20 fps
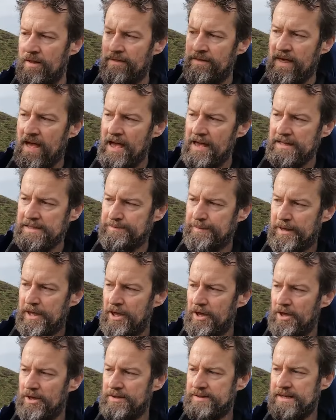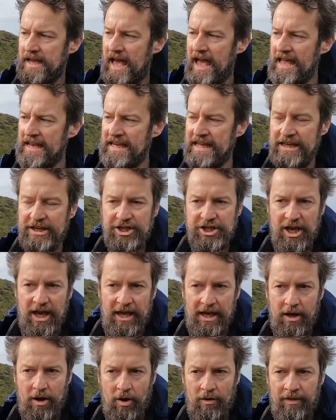That is because any
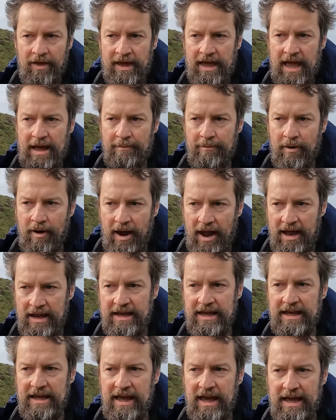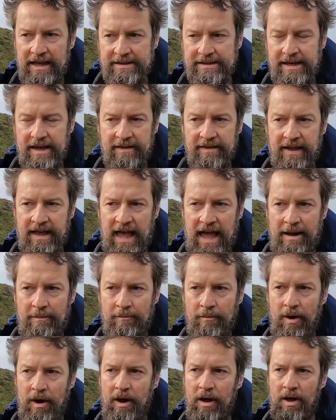shake on the camera, any hitting the
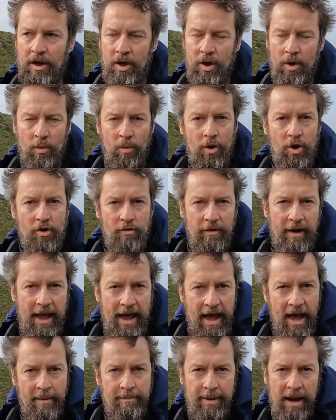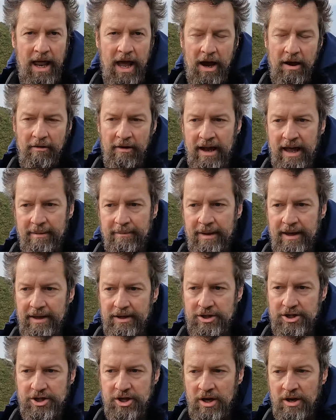camera, will create a blurry
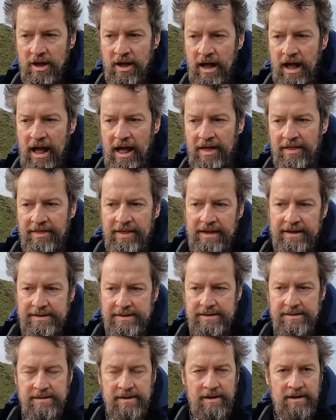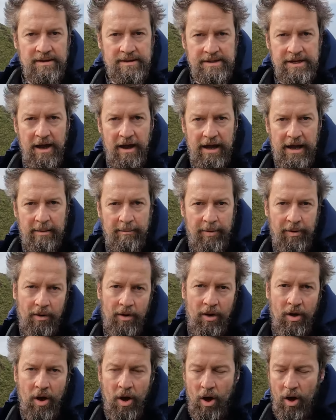image at this type
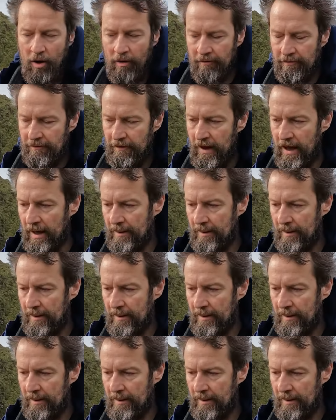of